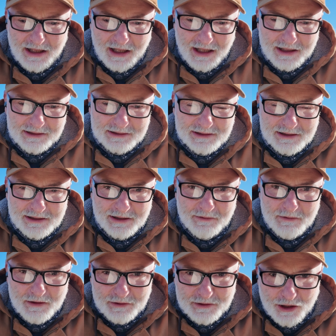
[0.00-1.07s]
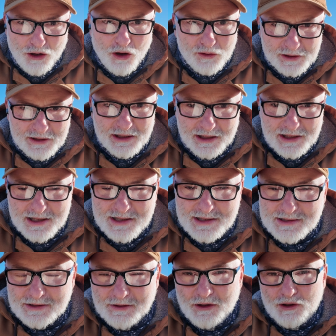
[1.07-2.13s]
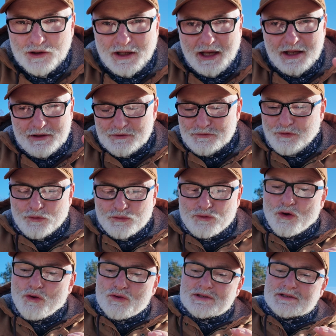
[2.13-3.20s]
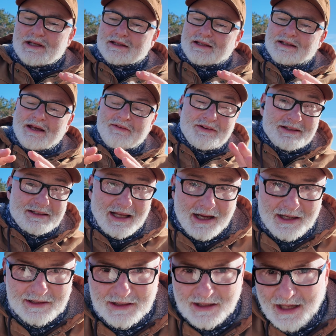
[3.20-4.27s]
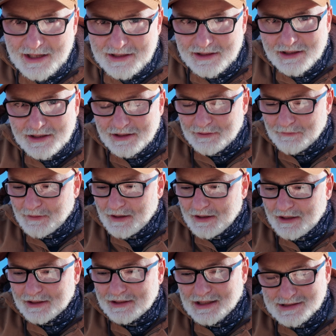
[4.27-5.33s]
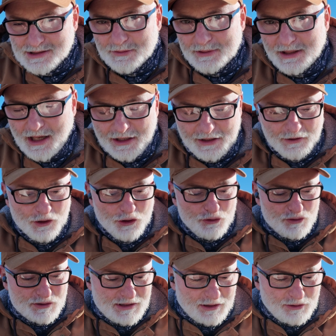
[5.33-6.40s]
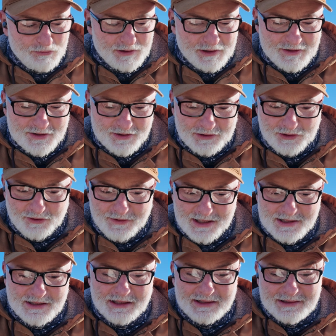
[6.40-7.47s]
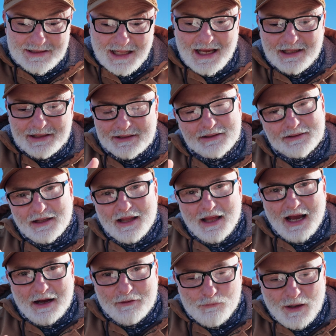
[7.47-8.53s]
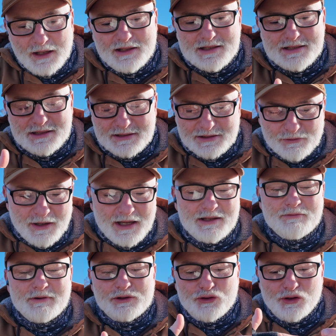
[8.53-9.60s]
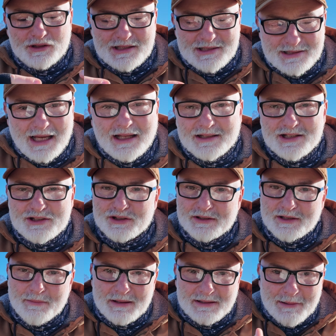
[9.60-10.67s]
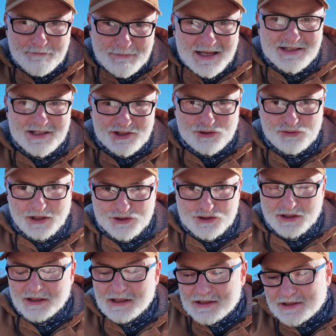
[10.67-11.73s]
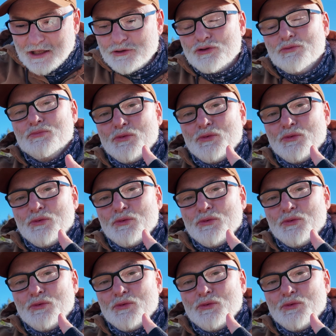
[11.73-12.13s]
And the goal here is, okay, for those that have never done any custom AI, you start with Resonant OS, and then when it's ready, when you understand the basic structure, then you